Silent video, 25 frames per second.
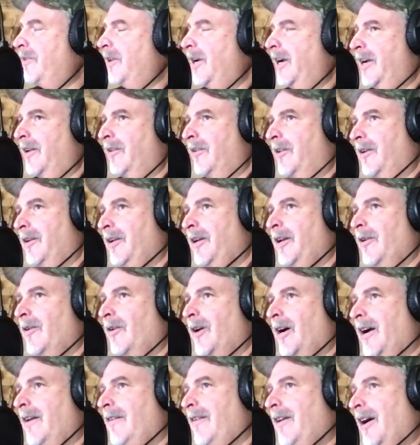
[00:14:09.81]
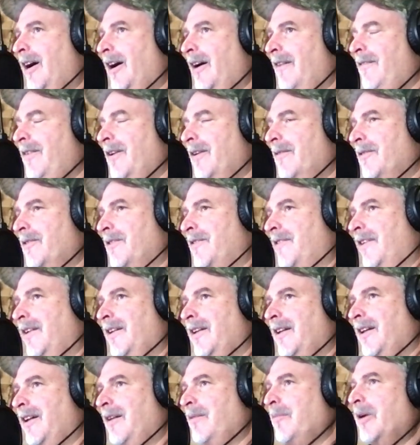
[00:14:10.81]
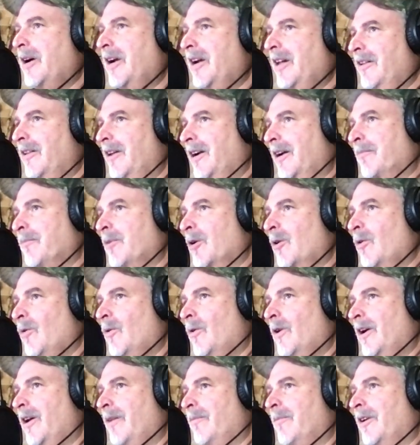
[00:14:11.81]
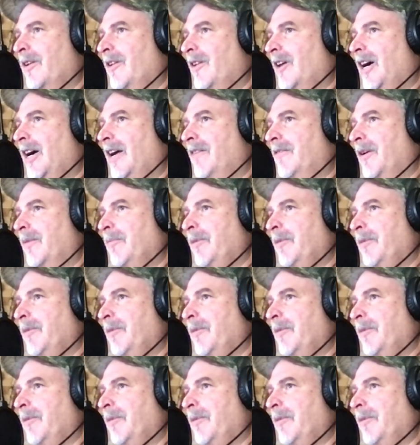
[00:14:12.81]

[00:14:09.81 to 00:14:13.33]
Like, you know, I've never seen anybody like McCoy in my life.